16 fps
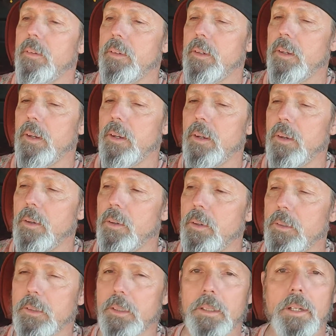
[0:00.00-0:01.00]

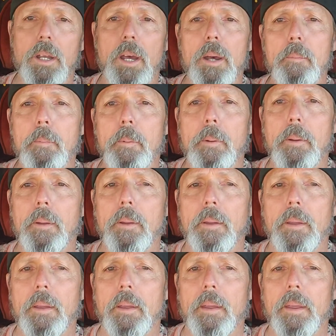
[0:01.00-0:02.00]
hooked it up,
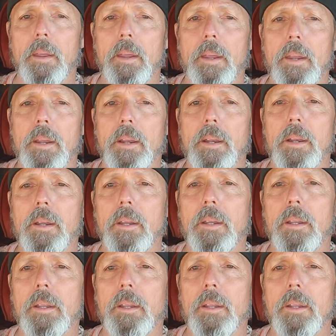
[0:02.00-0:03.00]
and
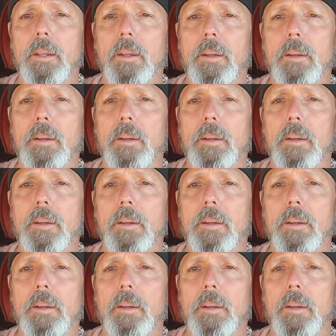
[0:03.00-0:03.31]
the